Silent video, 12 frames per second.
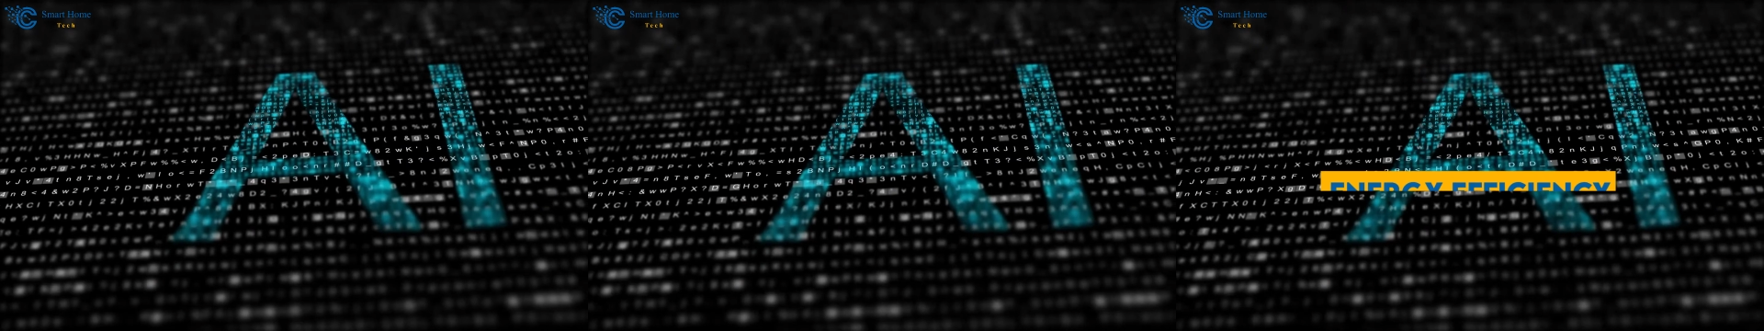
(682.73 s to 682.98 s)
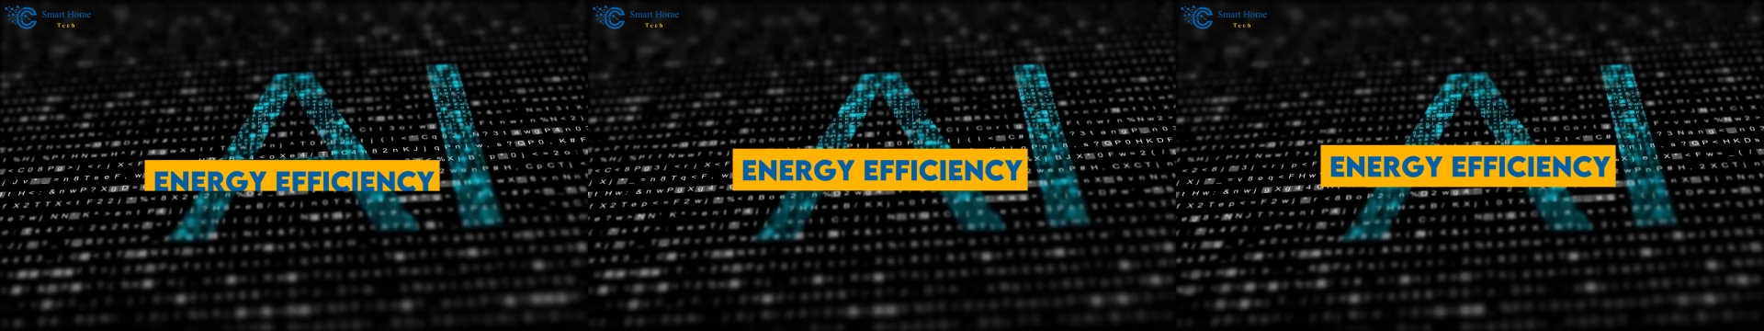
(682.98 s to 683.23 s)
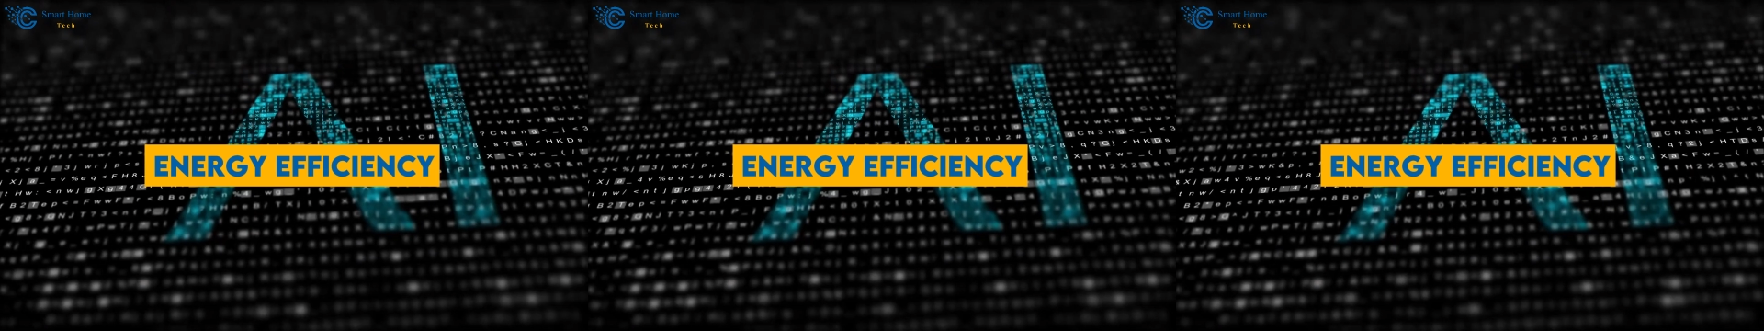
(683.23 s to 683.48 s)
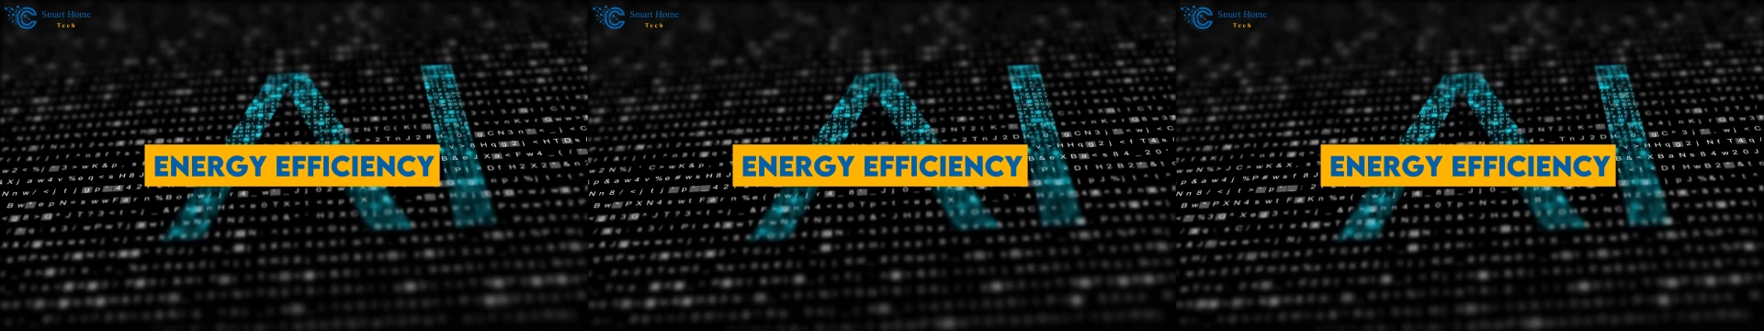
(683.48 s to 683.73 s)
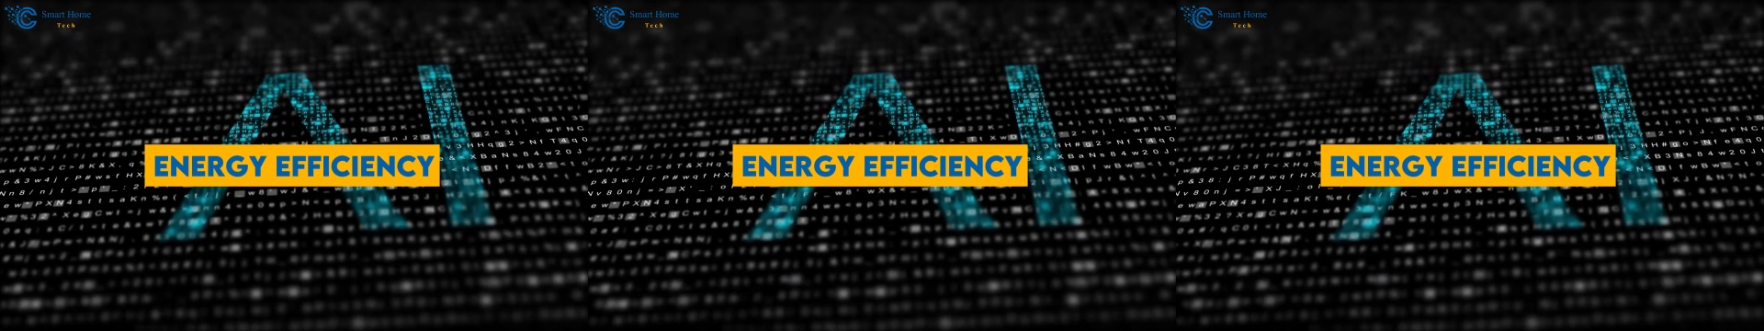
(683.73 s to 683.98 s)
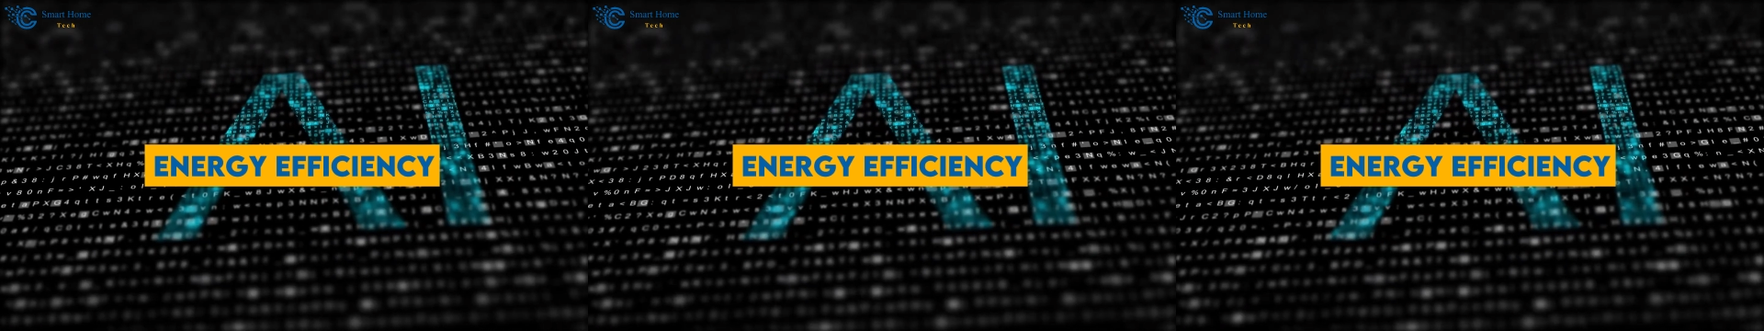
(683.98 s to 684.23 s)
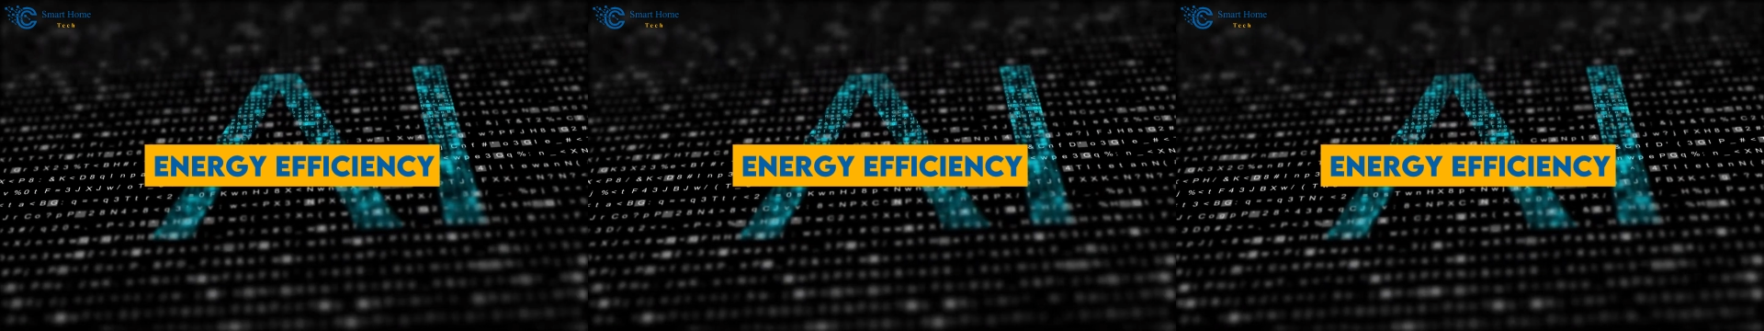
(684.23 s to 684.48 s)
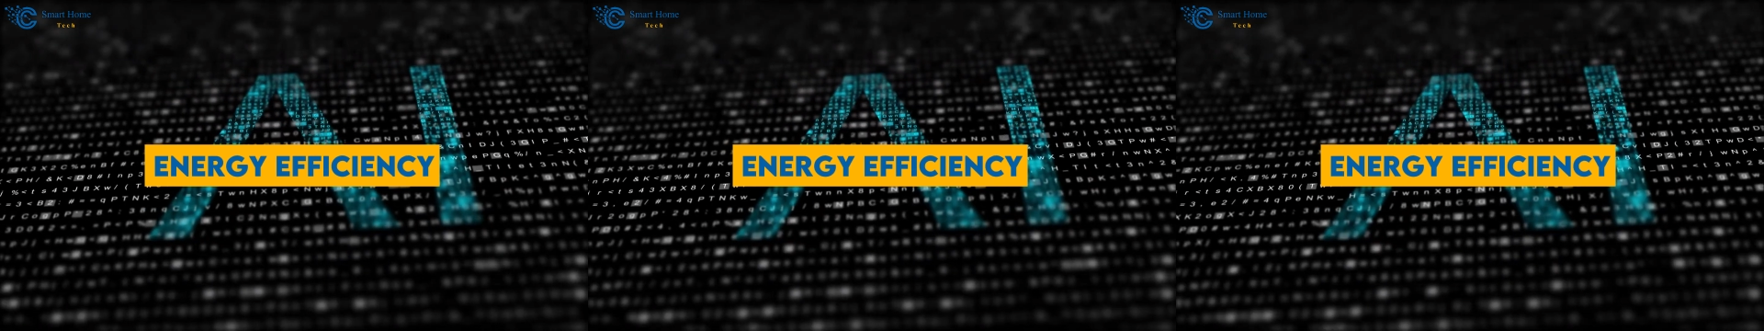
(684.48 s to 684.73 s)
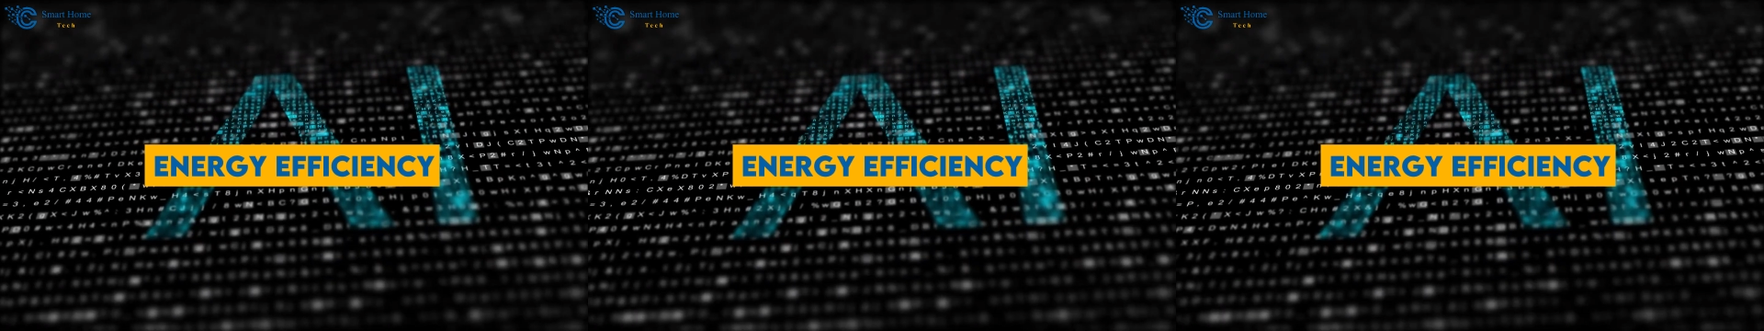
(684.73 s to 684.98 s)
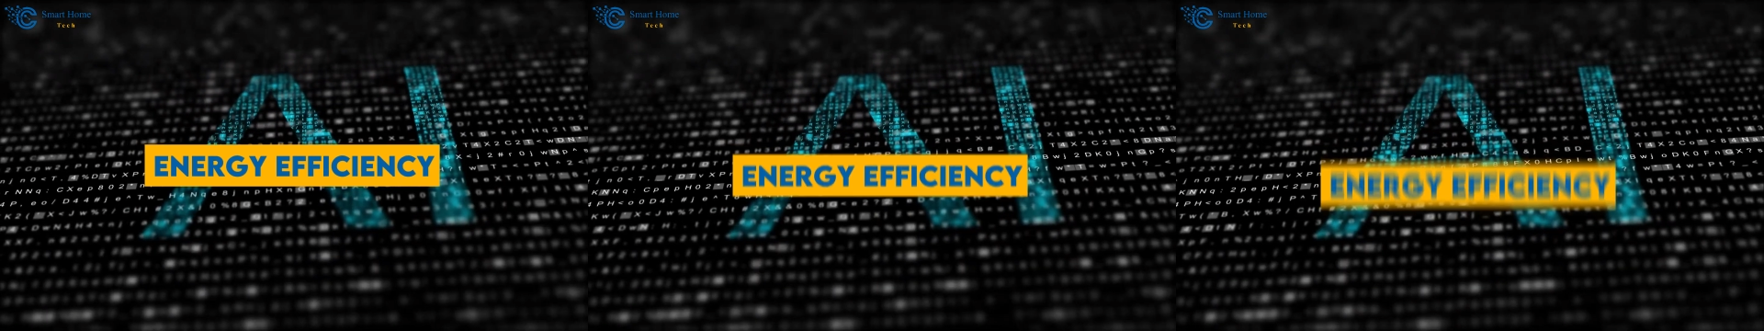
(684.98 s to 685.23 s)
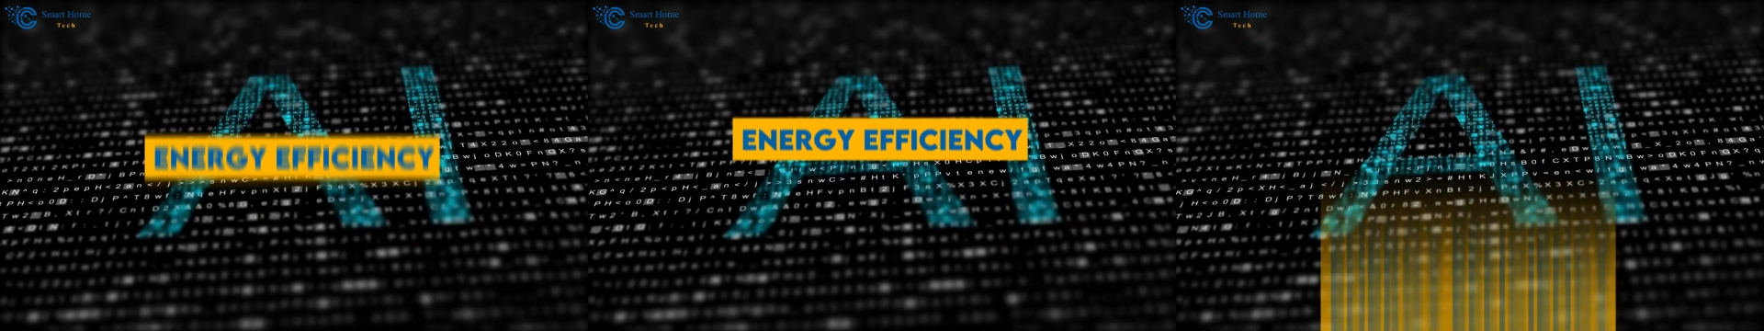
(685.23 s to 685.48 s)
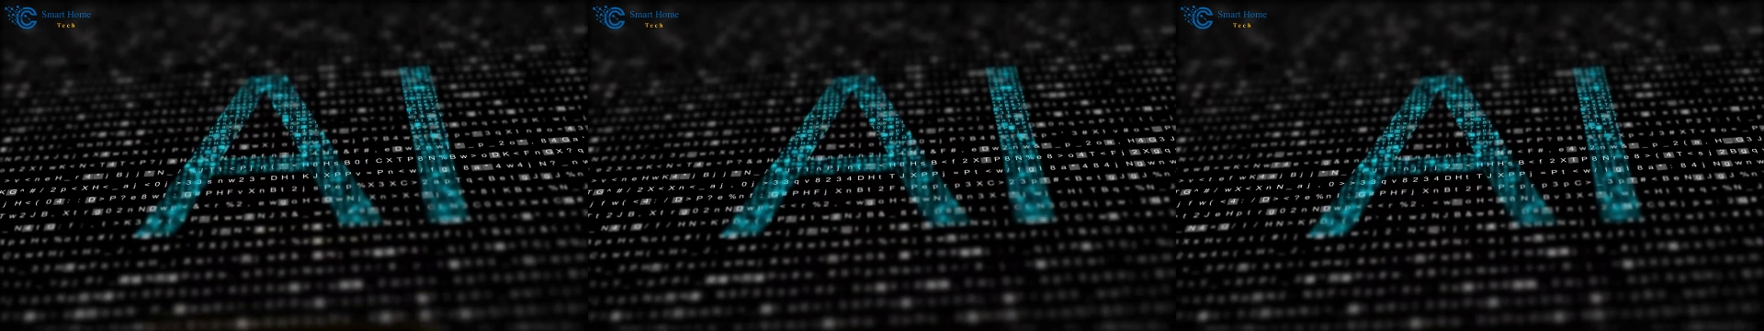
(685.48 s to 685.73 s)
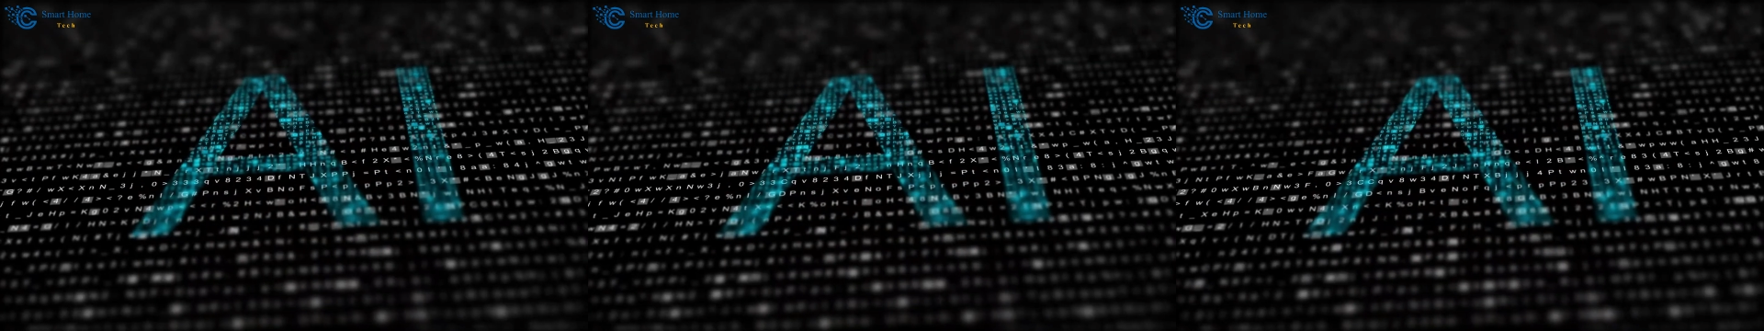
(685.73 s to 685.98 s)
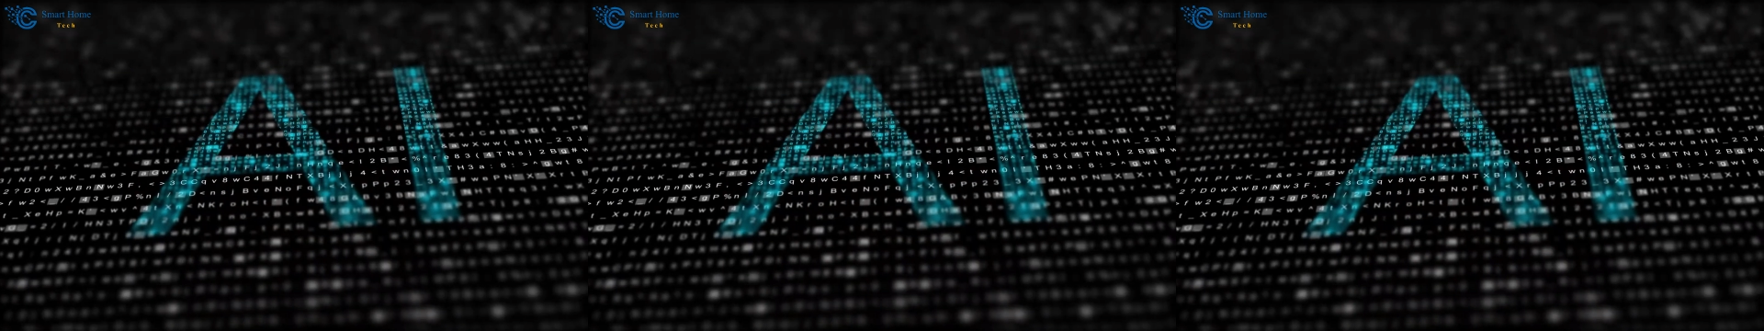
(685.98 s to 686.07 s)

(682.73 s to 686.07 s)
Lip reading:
(no speaker visible)